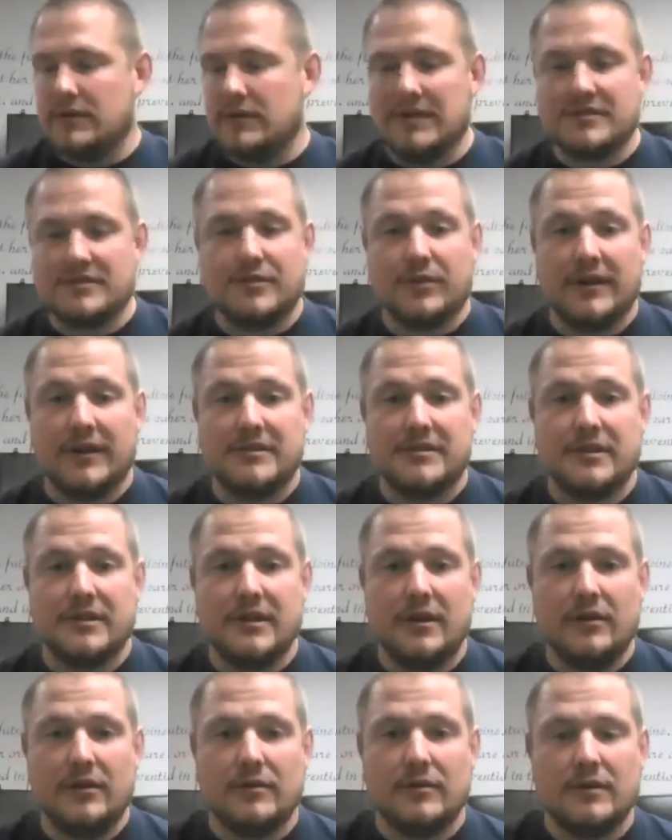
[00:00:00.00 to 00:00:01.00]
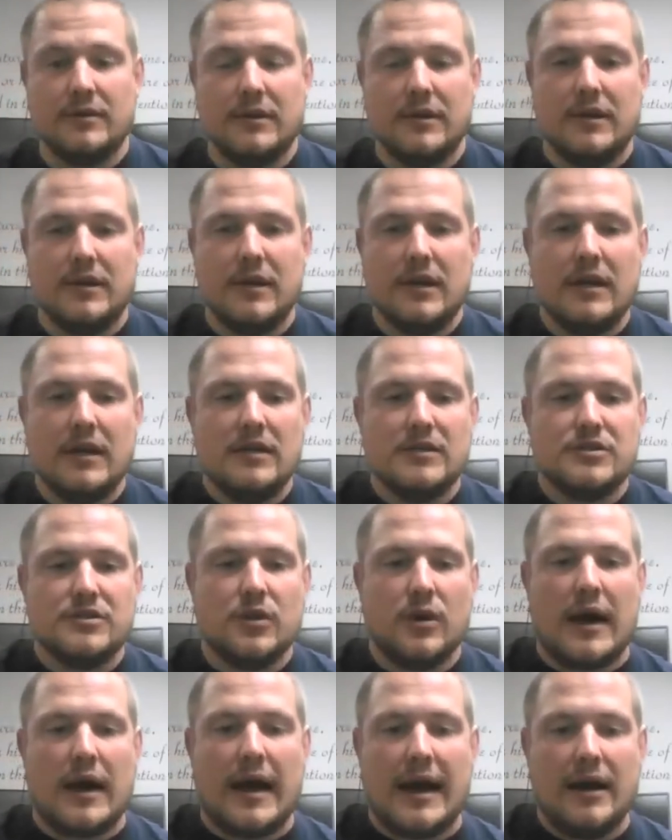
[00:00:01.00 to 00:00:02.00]
That's great to know.
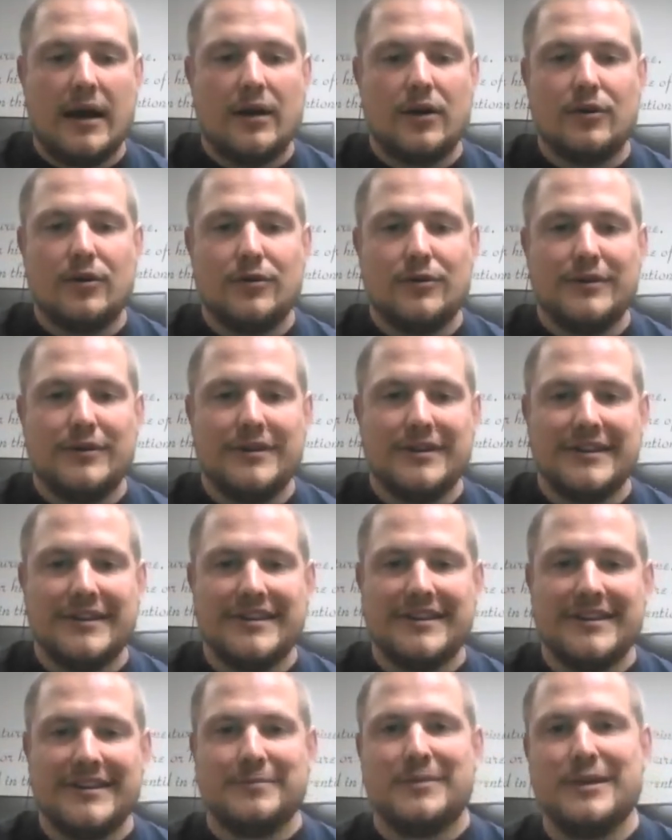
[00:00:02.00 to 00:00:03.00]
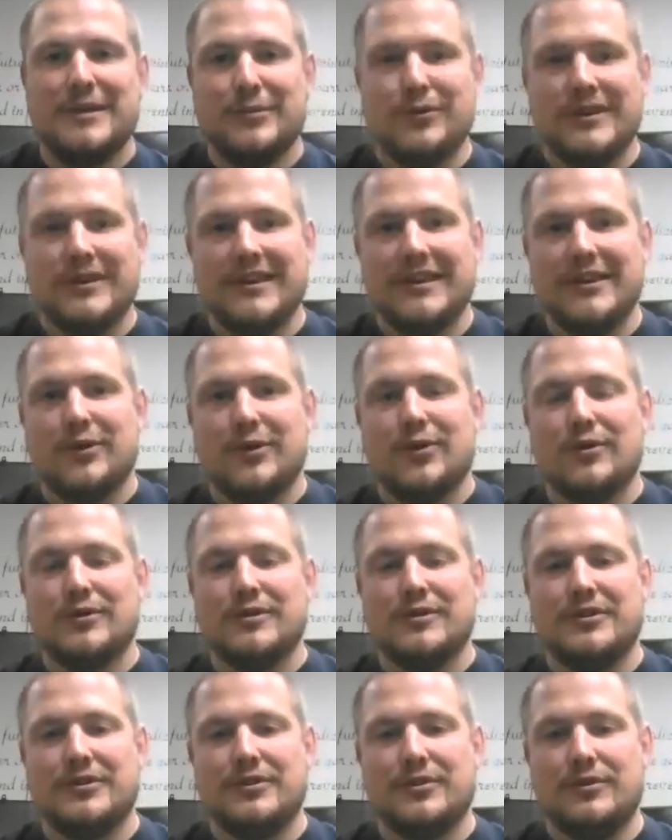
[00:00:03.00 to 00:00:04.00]
So, how can people get a hold
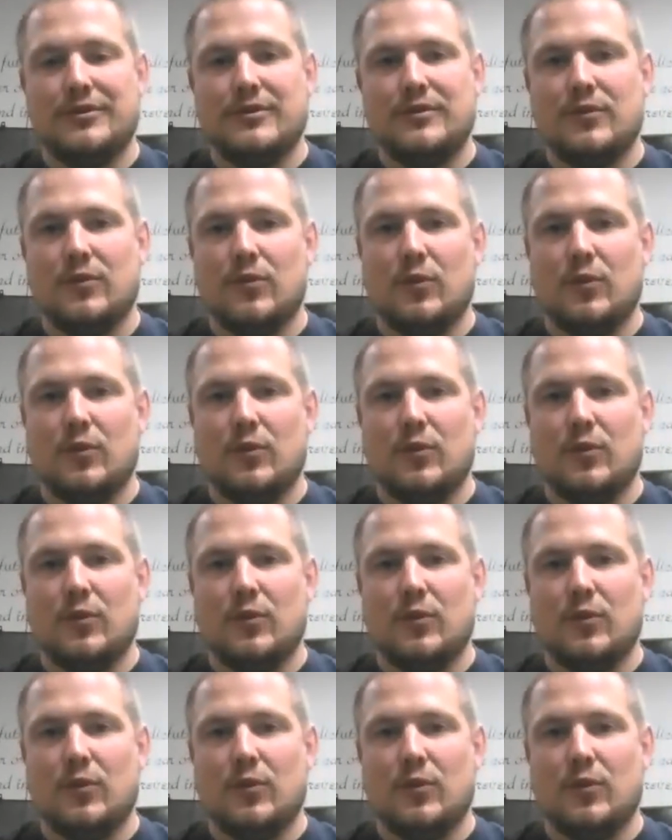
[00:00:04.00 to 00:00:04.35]
of you?